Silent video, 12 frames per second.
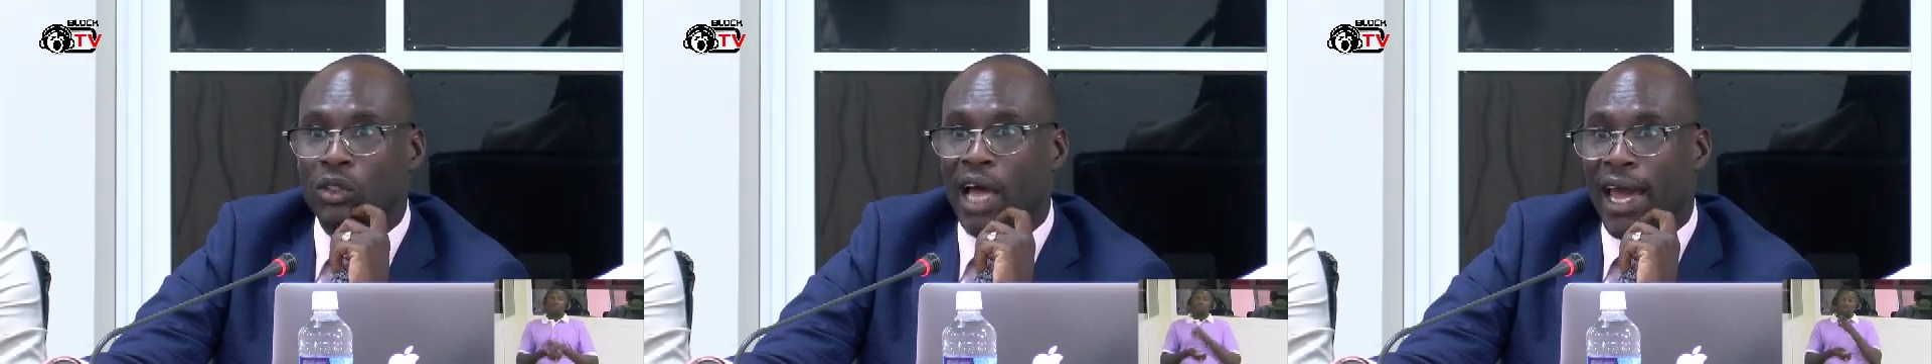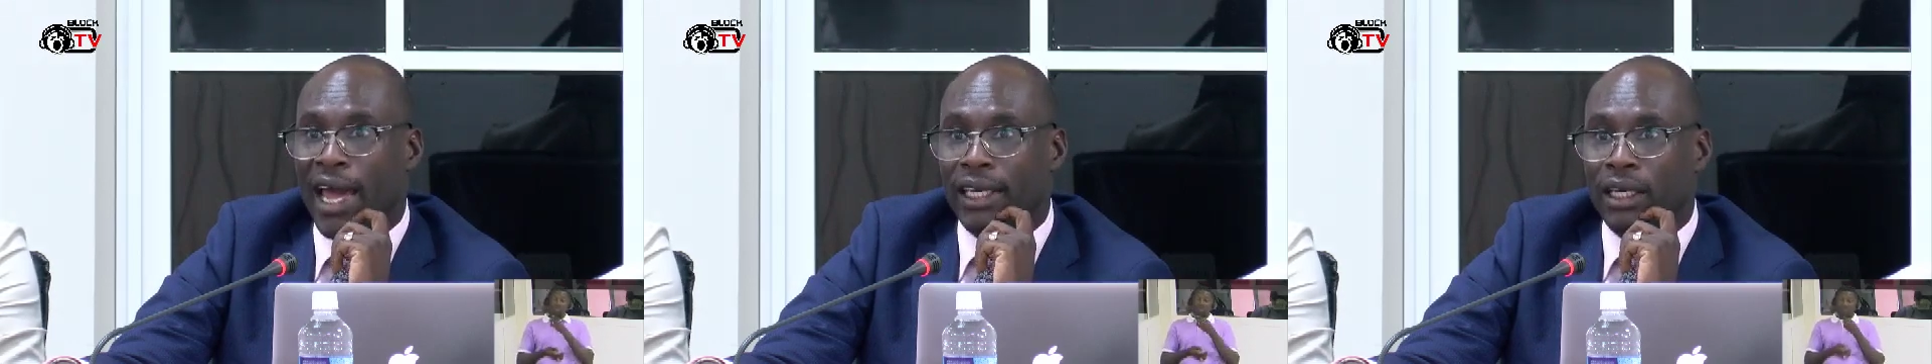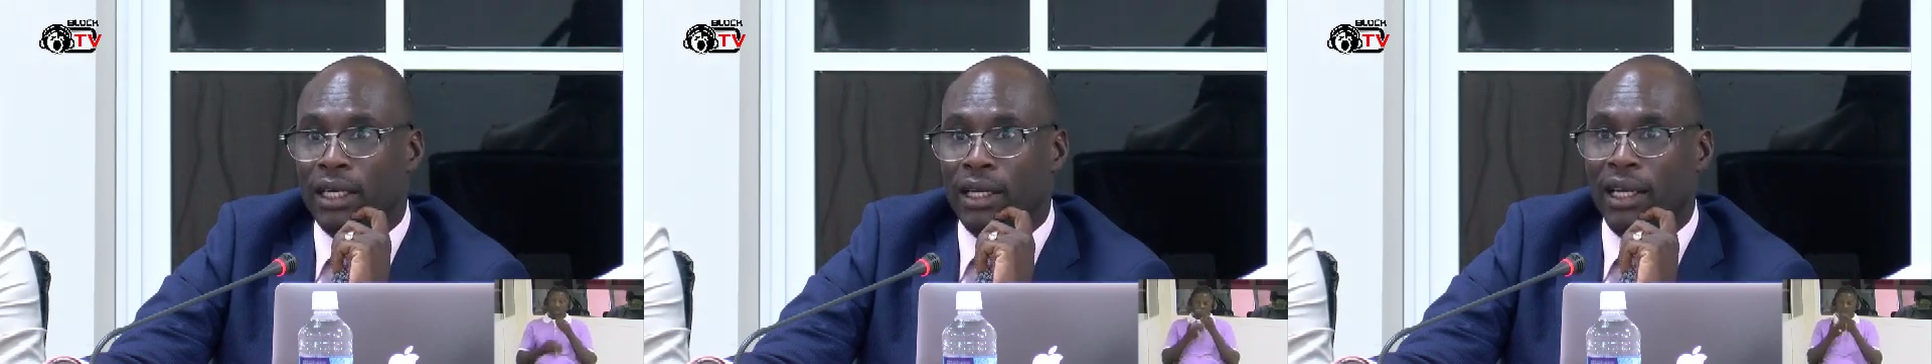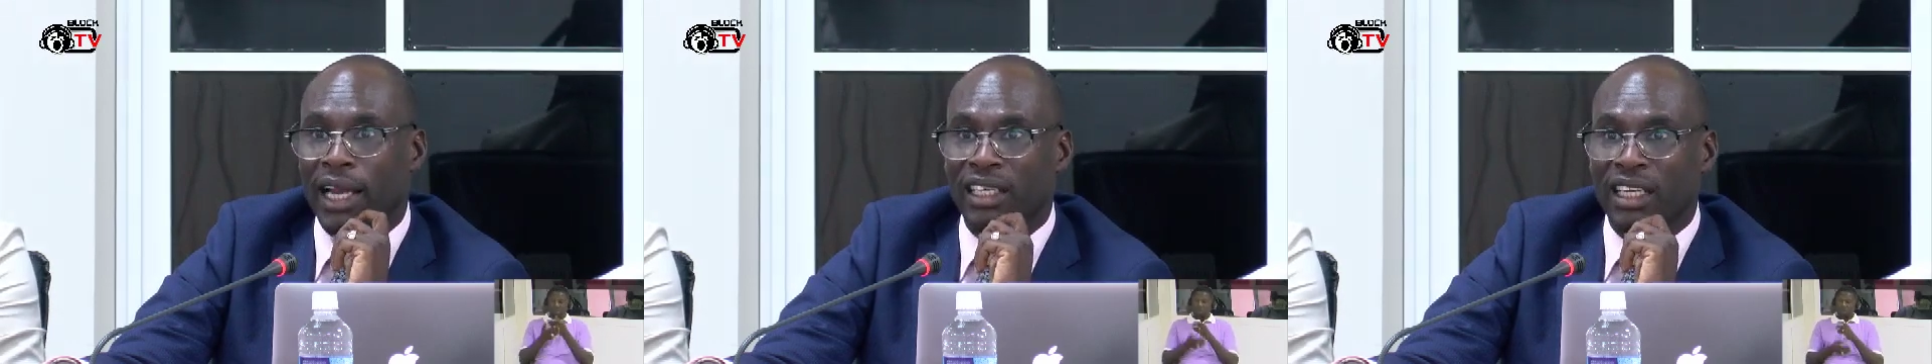to die.
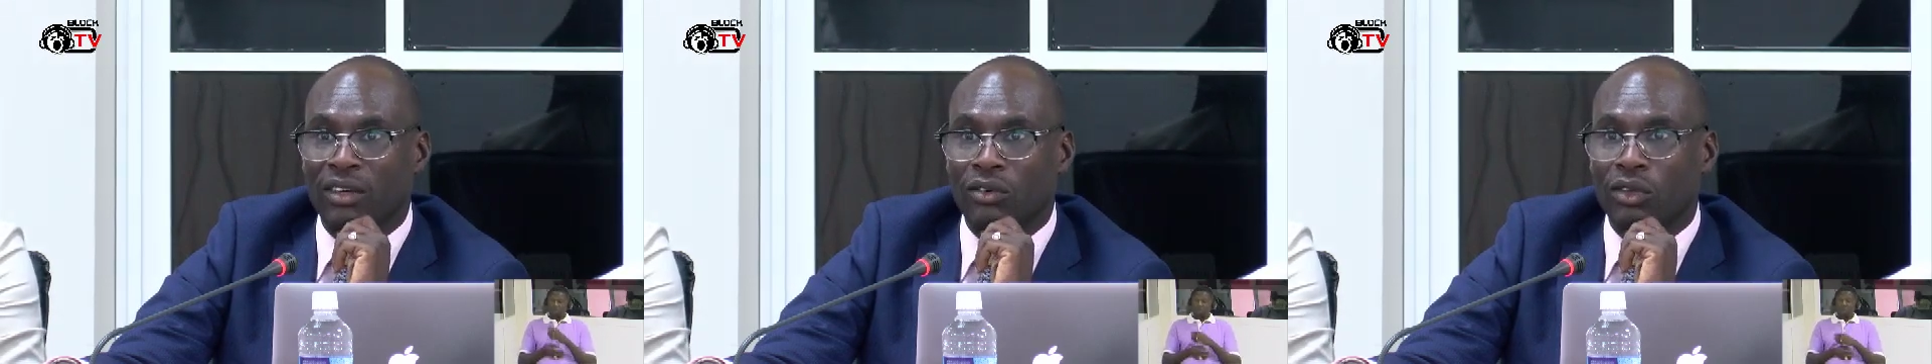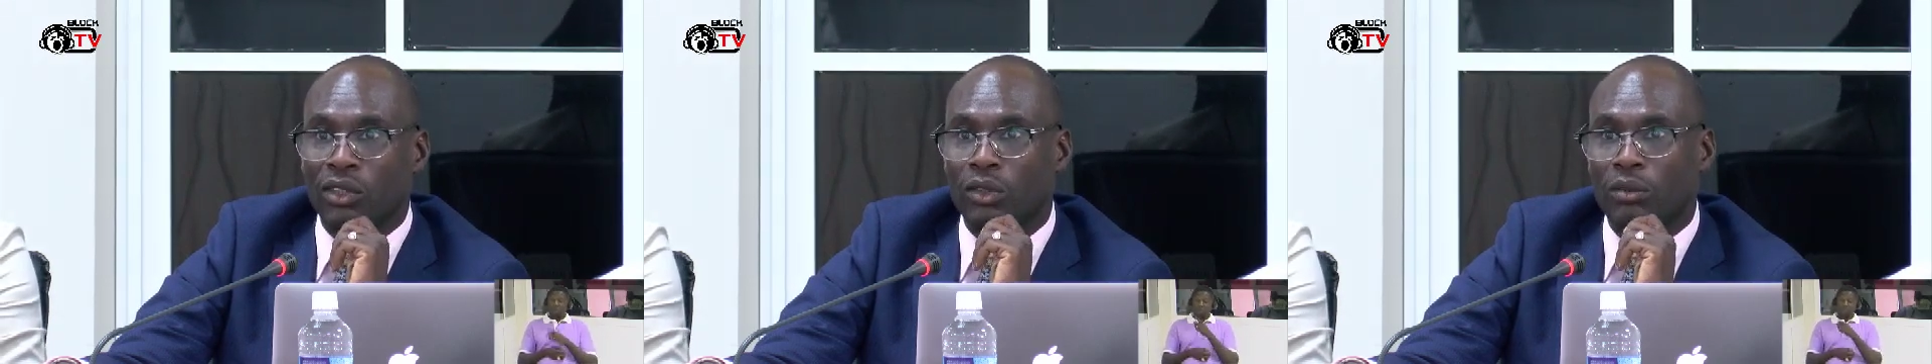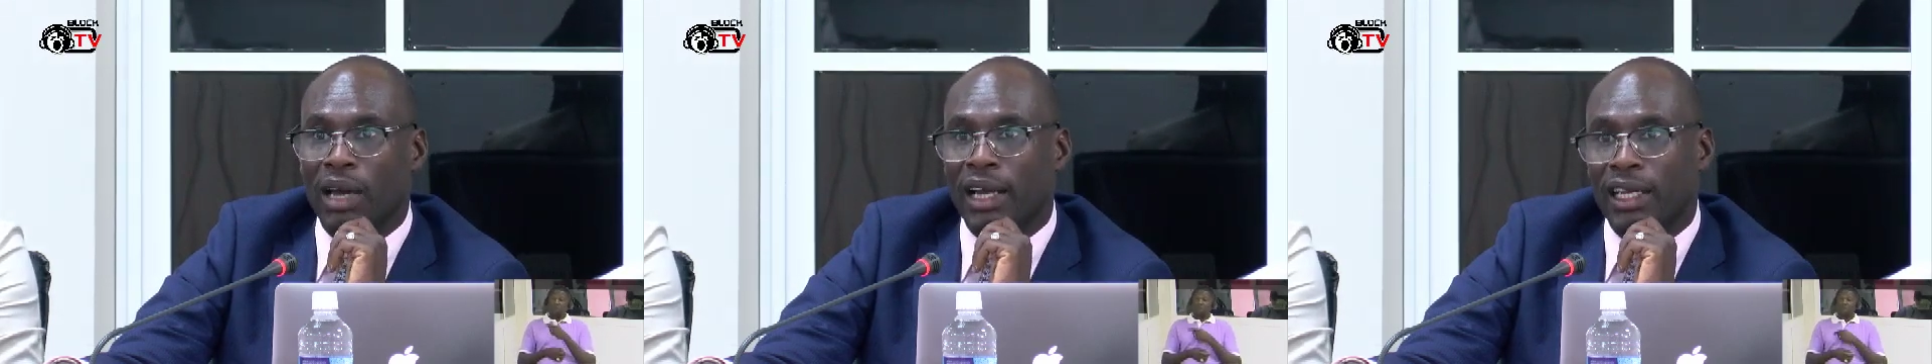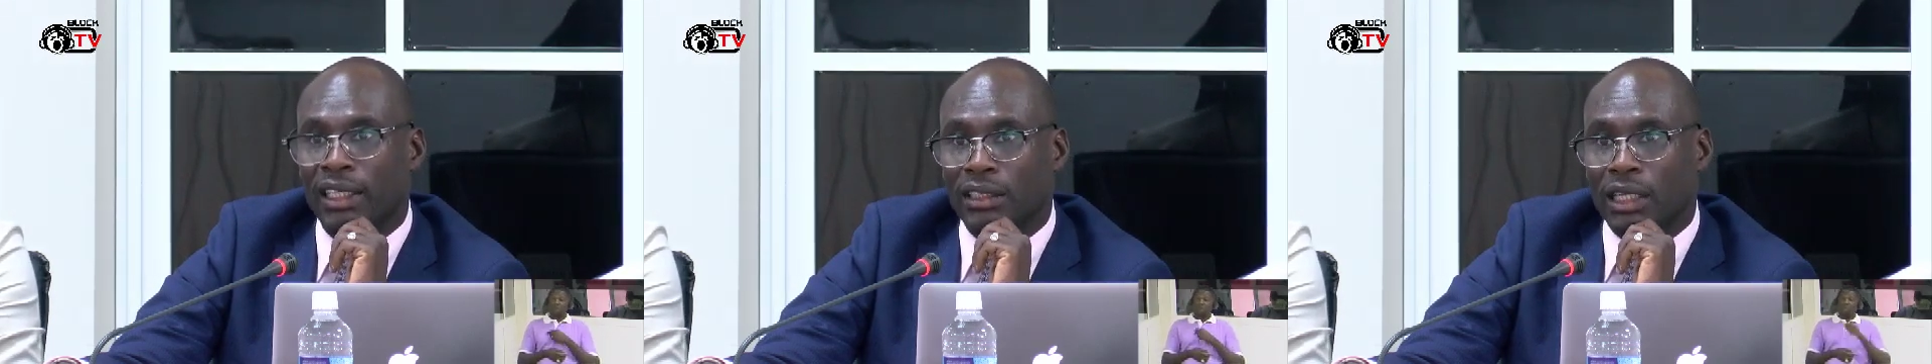Landing was to be
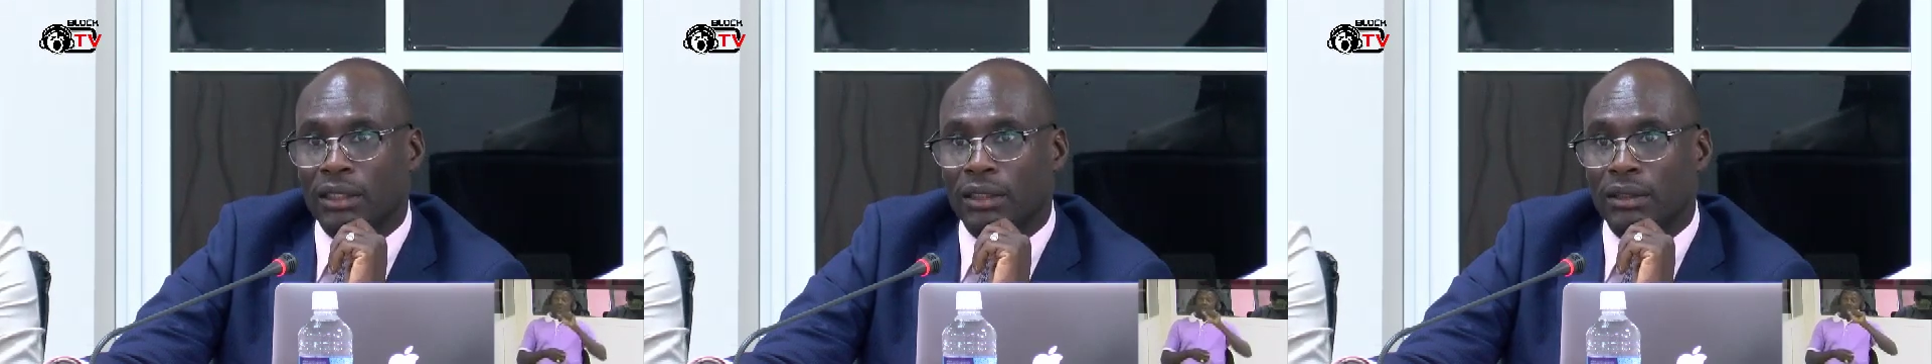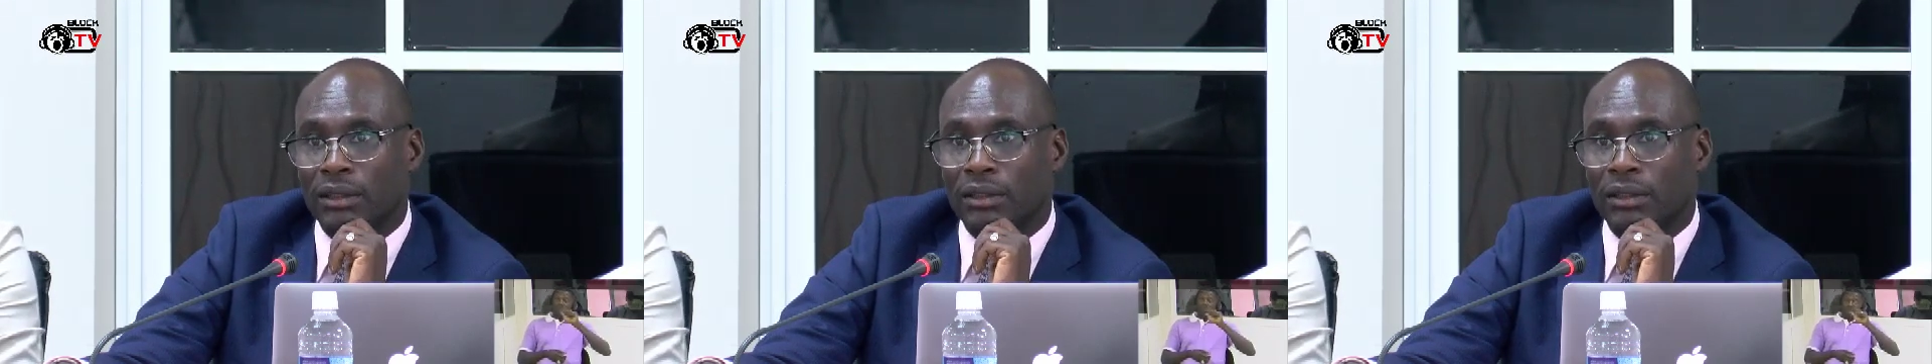arrested.